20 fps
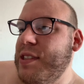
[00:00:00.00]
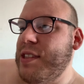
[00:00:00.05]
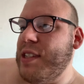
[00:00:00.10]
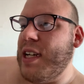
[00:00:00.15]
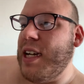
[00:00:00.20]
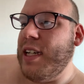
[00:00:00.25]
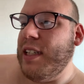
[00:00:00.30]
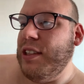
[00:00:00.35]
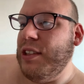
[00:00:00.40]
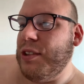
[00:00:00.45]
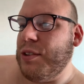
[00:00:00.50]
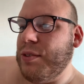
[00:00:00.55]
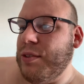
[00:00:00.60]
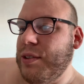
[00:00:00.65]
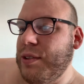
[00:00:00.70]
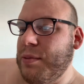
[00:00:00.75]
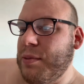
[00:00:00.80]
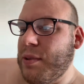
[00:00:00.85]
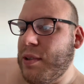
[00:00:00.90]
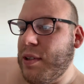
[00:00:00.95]
that I
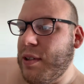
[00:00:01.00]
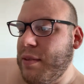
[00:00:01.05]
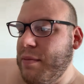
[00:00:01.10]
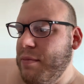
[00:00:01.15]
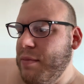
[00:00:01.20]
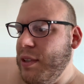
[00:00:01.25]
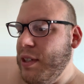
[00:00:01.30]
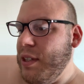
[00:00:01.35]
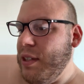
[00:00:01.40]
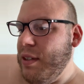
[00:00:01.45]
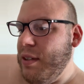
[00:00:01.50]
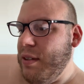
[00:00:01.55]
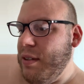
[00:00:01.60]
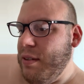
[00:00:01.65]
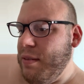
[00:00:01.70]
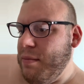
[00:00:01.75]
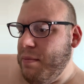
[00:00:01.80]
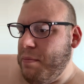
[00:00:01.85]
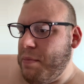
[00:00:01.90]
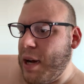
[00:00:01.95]
enjoyed were
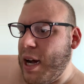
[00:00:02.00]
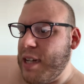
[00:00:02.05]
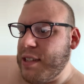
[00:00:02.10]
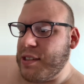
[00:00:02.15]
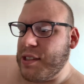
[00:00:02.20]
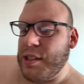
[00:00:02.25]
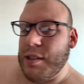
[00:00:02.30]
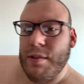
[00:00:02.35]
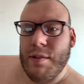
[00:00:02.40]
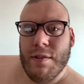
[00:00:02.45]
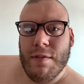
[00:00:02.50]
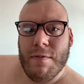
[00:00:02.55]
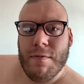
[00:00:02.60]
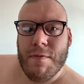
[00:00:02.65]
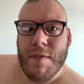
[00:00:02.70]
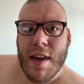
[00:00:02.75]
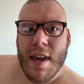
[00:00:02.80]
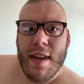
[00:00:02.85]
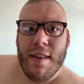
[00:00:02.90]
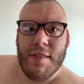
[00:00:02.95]
Bosco and
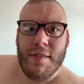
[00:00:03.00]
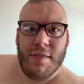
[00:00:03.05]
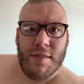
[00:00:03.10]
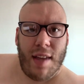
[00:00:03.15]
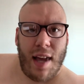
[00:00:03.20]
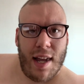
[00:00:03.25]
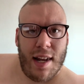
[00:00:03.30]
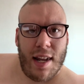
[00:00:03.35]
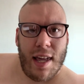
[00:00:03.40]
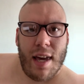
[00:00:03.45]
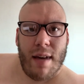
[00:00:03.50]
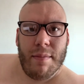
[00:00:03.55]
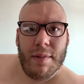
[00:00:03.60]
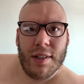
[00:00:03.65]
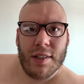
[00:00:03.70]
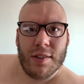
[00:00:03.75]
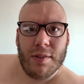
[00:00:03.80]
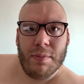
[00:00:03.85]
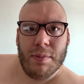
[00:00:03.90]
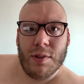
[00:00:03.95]
Faith's
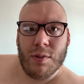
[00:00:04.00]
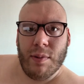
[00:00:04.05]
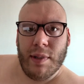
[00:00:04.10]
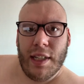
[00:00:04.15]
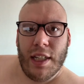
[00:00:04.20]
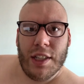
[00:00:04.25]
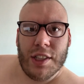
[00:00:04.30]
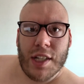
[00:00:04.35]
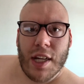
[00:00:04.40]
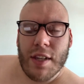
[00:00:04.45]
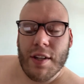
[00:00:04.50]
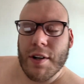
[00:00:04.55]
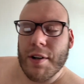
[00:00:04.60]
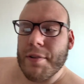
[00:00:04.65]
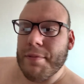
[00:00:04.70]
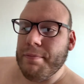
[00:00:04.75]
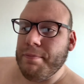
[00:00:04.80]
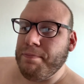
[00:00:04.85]
dynamics between each other.